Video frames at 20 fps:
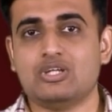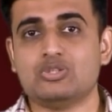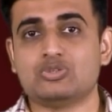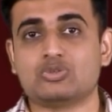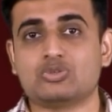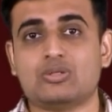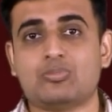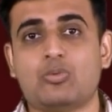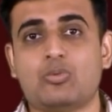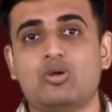
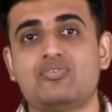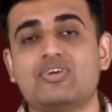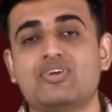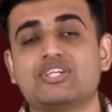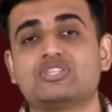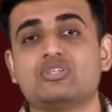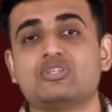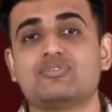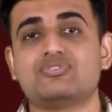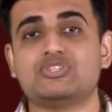So the mole
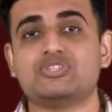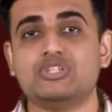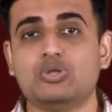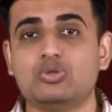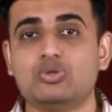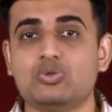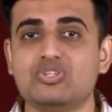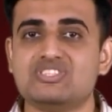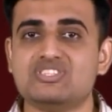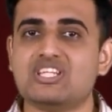fraction of
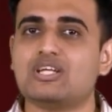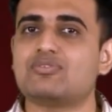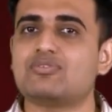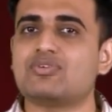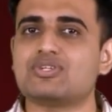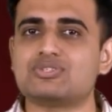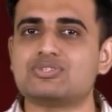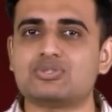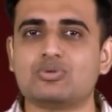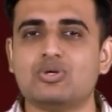CO2 is
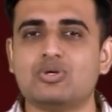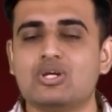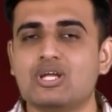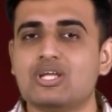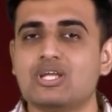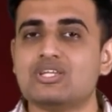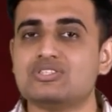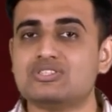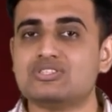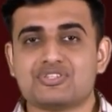equals to
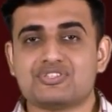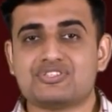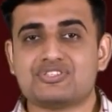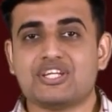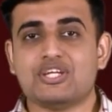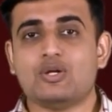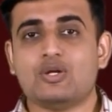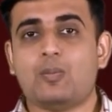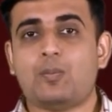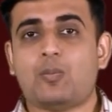
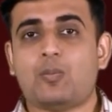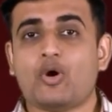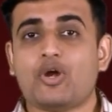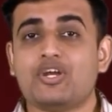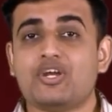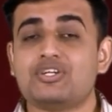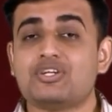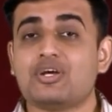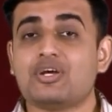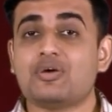
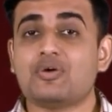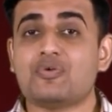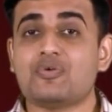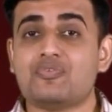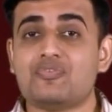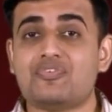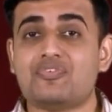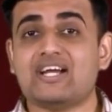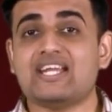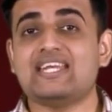
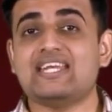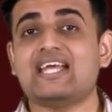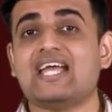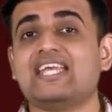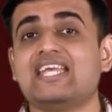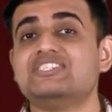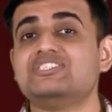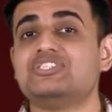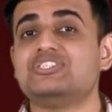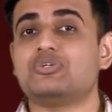
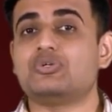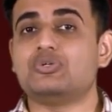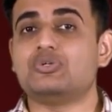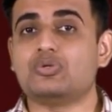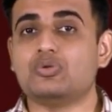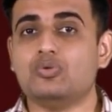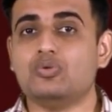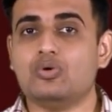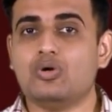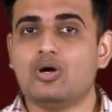
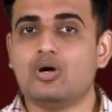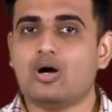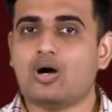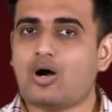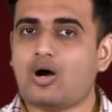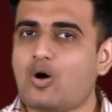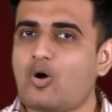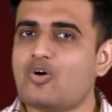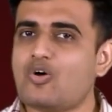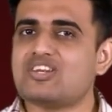0.1902
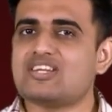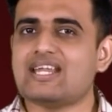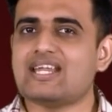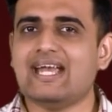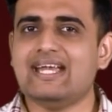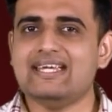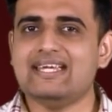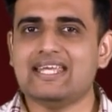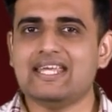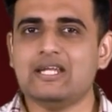or
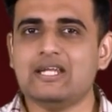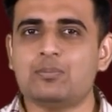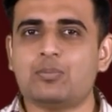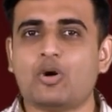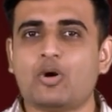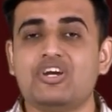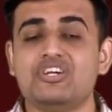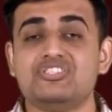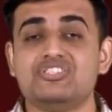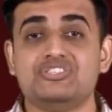
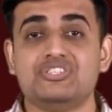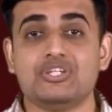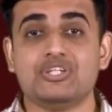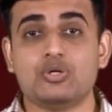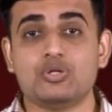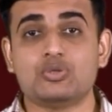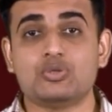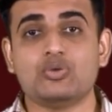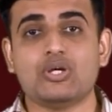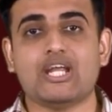
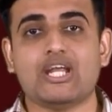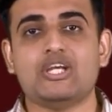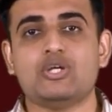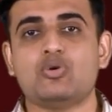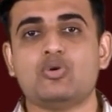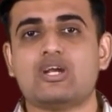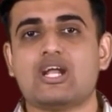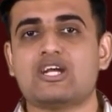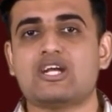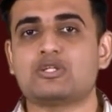19.02
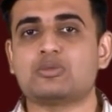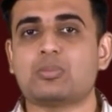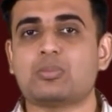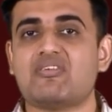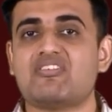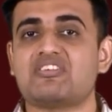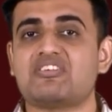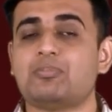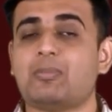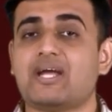into 10 to the
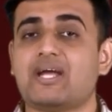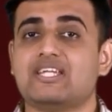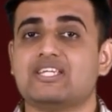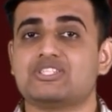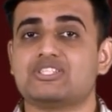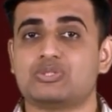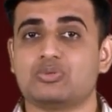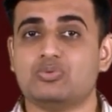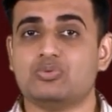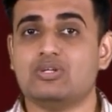power
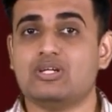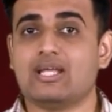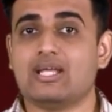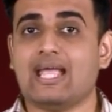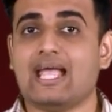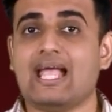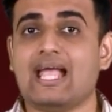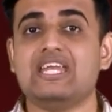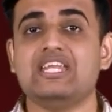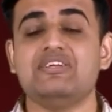minus 2.
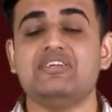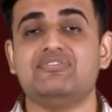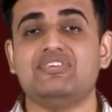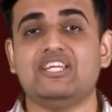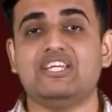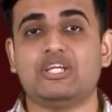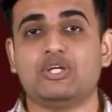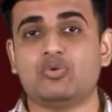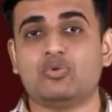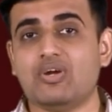And if
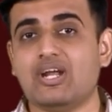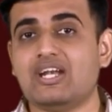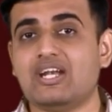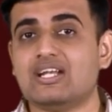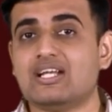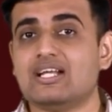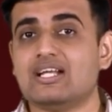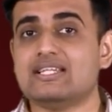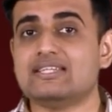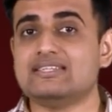we
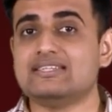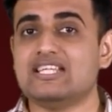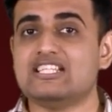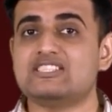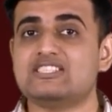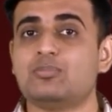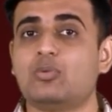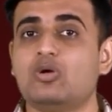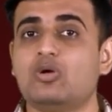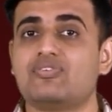equate
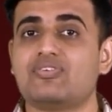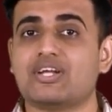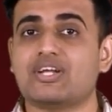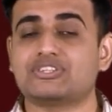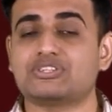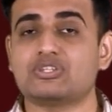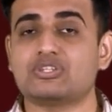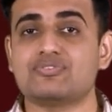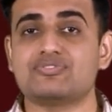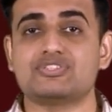this mole
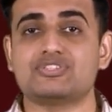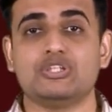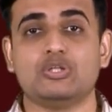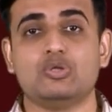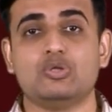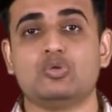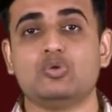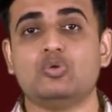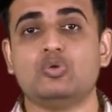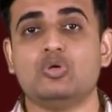fraction of
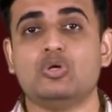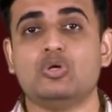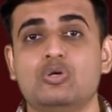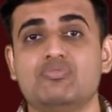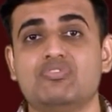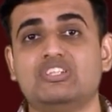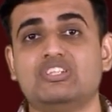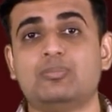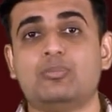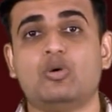CO2
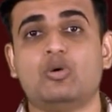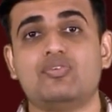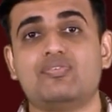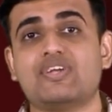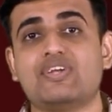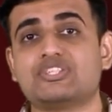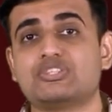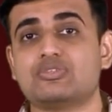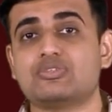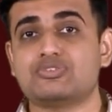with the mole
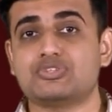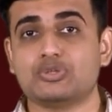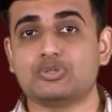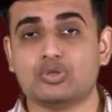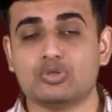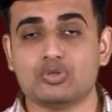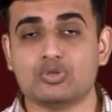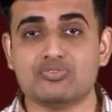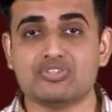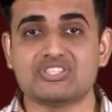fraction of
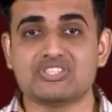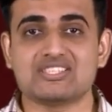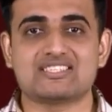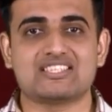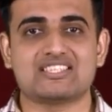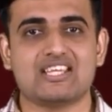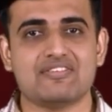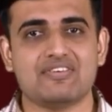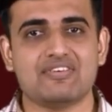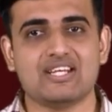CO2 which
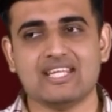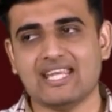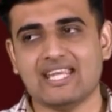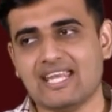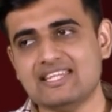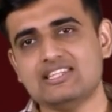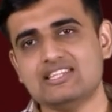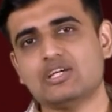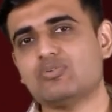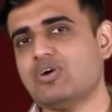is given
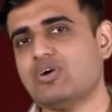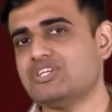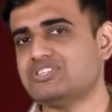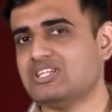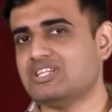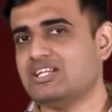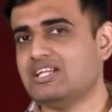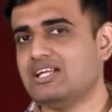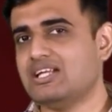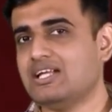in the
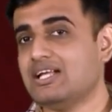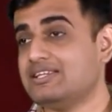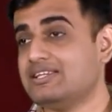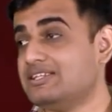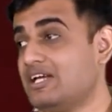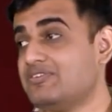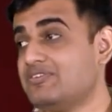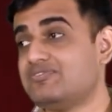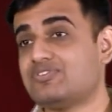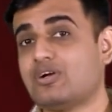question,
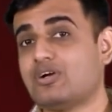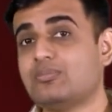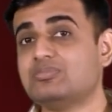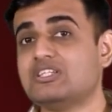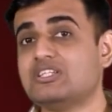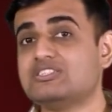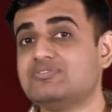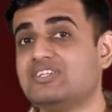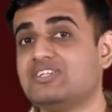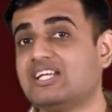then from
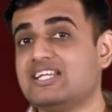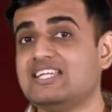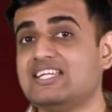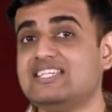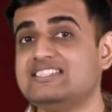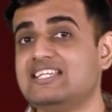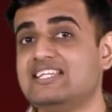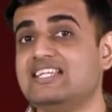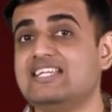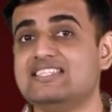this we can
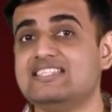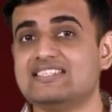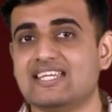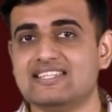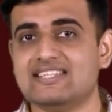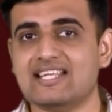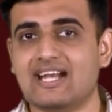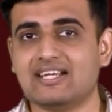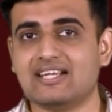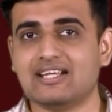easily
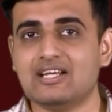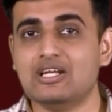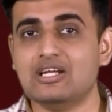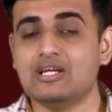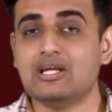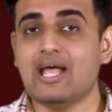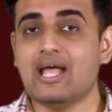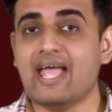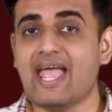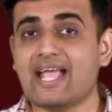see that
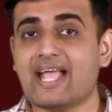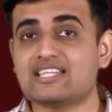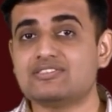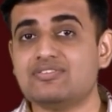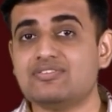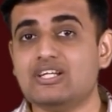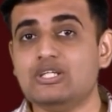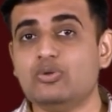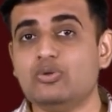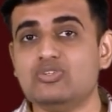X
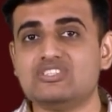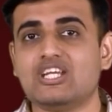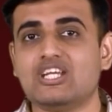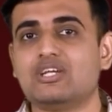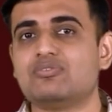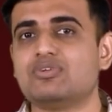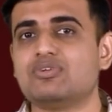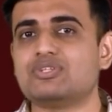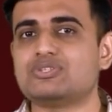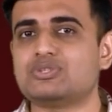value is
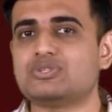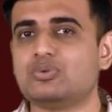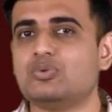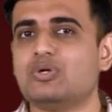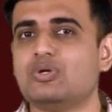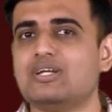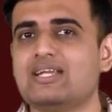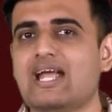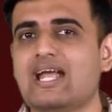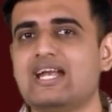equals to
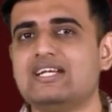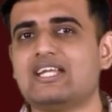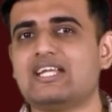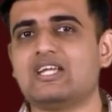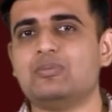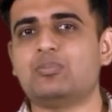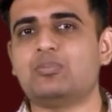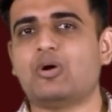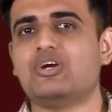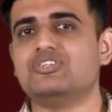
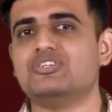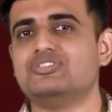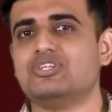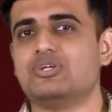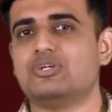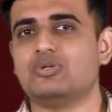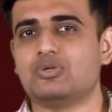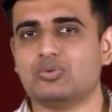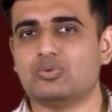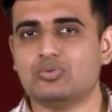
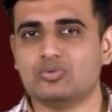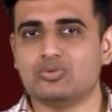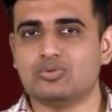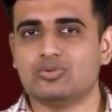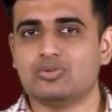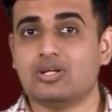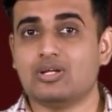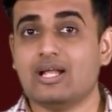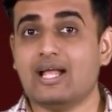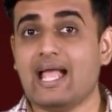19.02.
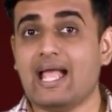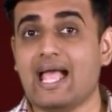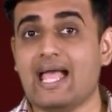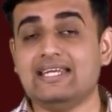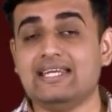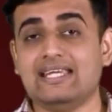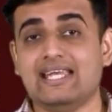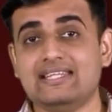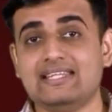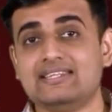
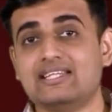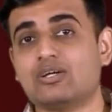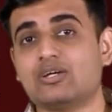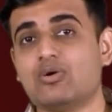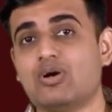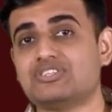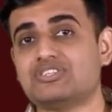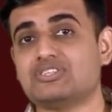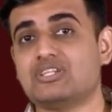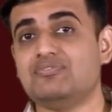And in the
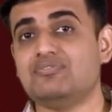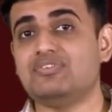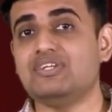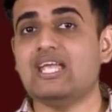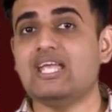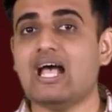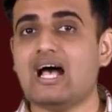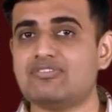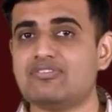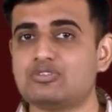question,
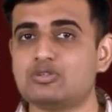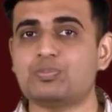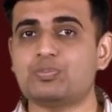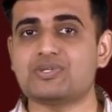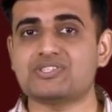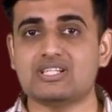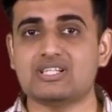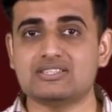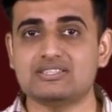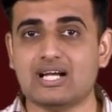we have to
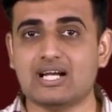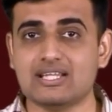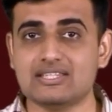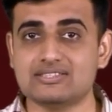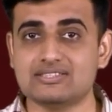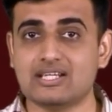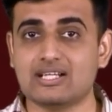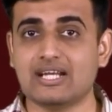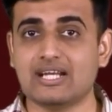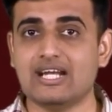present the
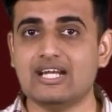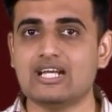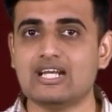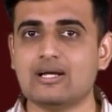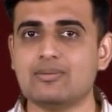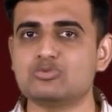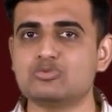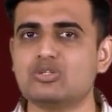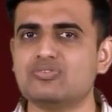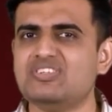answer in
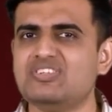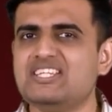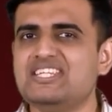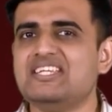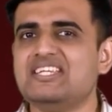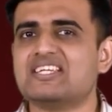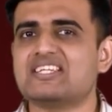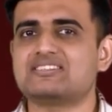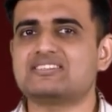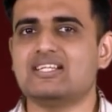terms of
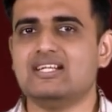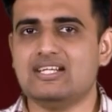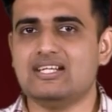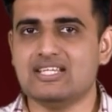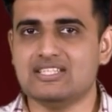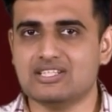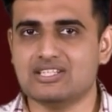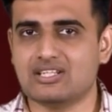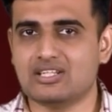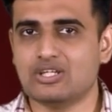nearest
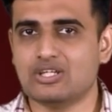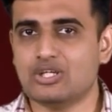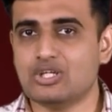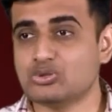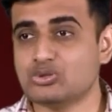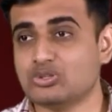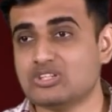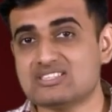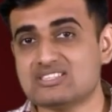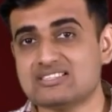integer.
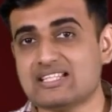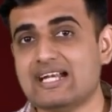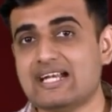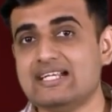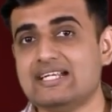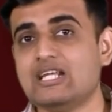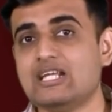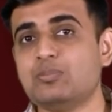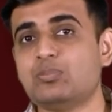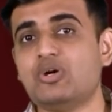So this
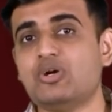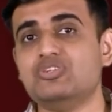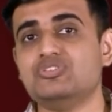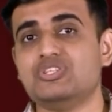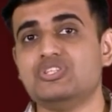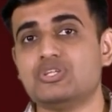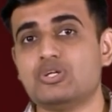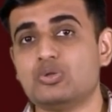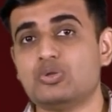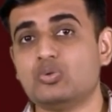
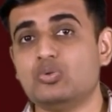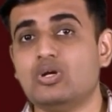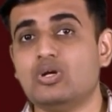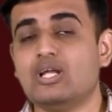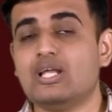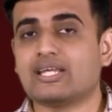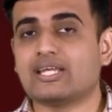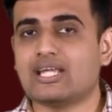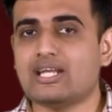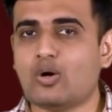
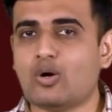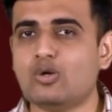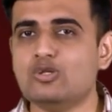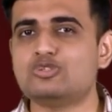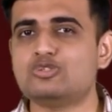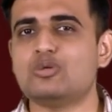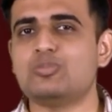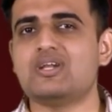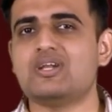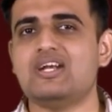19.02 can
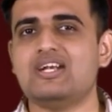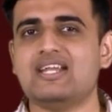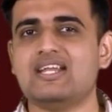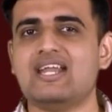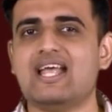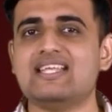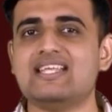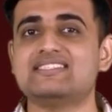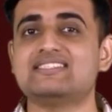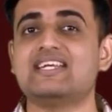also be
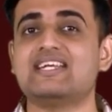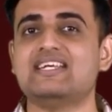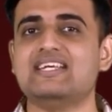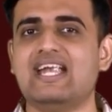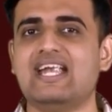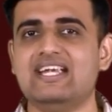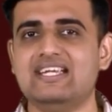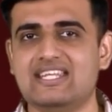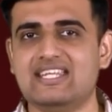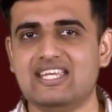written as
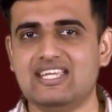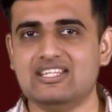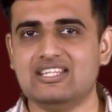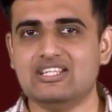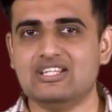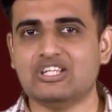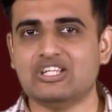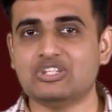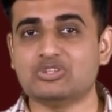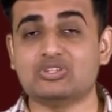19.
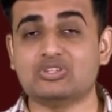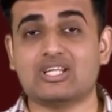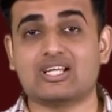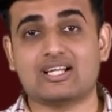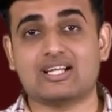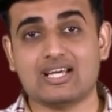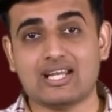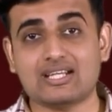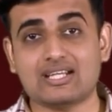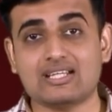So the
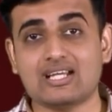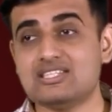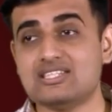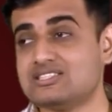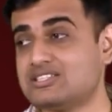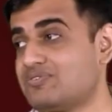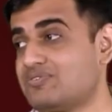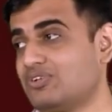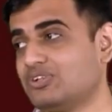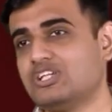correct
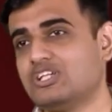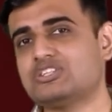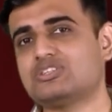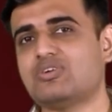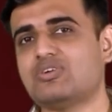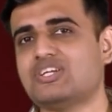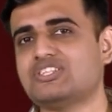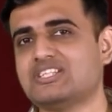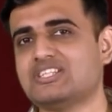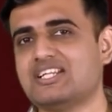answer for this
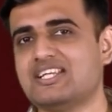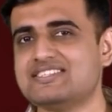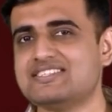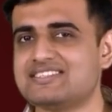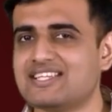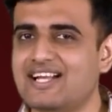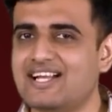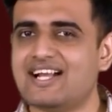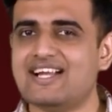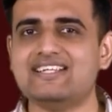question
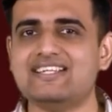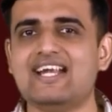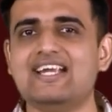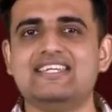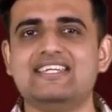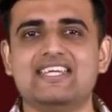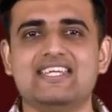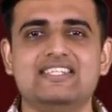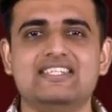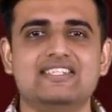is
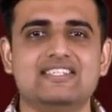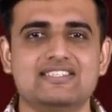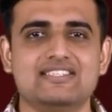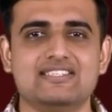19.